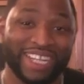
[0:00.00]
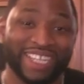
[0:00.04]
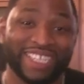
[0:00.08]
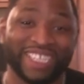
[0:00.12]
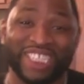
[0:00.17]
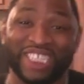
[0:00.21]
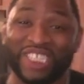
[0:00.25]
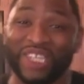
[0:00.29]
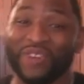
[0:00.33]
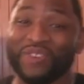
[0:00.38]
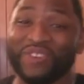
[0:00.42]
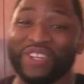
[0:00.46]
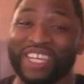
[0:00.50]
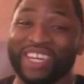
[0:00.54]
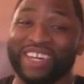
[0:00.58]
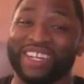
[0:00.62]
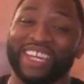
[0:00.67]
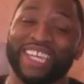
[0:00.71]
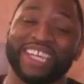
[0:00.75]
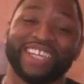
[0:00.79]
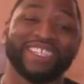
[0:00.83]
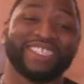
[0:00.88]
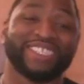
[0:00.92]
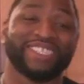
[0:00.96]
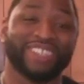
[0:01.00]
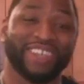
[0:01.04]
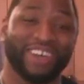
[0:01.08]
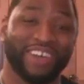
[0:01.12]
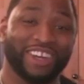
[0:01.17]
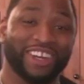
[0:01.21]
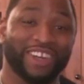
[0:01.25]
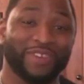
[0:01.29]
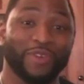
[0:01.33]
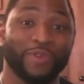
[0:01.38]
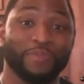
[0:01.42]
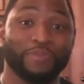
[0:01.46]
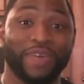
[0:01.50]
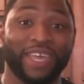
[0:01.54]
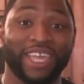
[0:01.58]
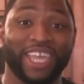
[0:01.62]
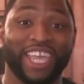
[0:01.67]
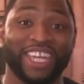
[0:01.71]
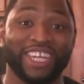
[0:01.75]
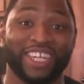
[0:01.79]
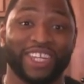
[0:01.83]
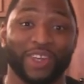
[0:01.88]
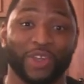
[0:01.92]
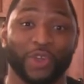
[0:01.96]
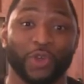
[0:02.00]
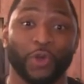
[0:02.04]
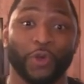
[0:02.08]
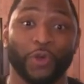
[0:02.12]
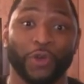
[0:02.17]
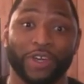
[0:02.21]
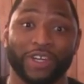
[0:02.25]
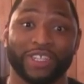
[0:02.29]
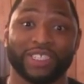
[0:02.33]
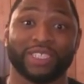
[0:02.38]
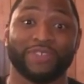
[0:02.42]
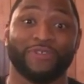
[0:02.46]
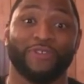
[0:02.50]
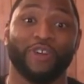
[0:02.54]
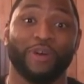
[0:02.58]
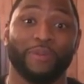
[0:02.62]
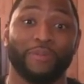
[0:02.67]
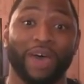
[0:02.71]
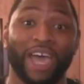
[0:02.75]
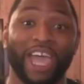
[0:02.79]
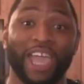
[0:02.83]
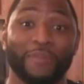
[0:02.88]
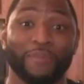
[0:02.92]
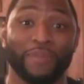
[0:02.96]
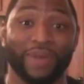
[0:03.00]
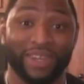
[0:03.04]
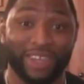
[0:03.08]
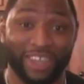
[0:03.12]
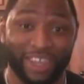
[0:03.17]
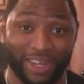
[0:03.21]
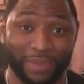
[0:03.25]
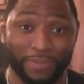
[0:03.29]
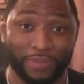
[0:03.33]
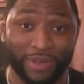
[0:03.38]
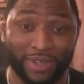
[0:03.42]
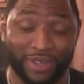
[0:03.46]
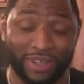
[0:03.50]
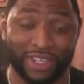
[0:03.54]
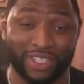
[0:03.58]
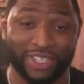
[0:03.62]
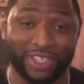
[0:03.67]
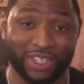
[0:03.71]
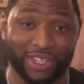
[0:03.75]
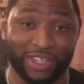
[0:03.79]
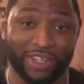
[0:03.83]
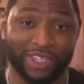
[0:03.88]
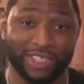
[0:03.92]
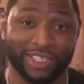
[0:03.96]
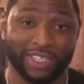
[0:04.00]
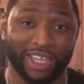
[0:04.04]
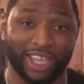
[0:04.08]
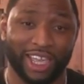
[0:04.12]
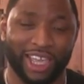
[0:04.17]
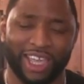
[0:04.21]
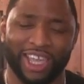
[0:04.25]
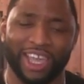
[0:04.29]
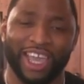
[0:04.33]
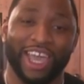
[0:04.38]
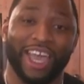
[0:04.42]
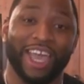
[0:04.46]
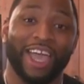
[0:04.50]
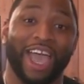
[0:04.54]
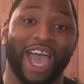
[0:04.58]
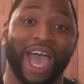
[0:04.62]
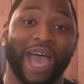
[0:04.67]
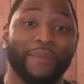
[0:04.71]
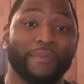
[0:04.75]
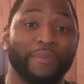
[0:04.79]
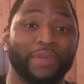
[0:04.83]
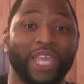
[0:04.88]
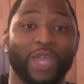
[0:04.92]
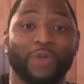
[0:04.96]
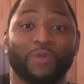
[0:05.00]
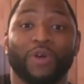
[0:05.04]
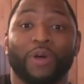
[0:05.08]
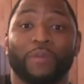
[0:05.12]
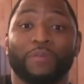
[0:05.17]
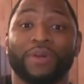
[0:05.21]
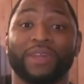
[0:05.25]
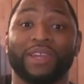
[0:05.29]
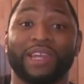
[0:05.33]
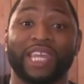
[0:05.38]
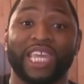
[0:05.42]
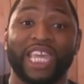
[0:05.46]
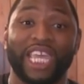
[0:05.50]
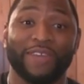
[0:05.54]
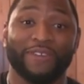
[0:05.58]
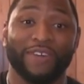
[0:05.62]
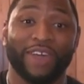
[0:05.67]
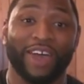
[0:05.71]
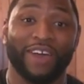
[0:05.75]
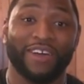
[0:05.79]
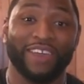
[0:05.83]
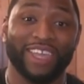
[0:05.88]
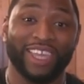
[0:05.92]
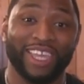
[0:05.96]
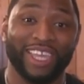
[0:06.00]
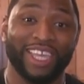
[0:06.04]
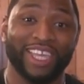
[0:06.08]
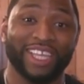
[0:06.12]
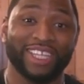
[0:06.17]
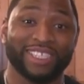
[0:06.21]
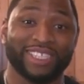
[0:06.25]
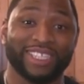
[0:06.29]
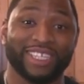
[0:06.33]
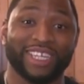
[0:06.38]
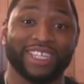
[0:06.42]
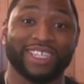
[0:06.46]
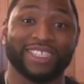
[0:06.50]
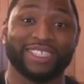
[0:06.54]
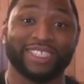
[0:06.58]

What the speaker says: So now let's get started with making the crust for my banana pudding cheesecake. I mean, you won't believe how easy and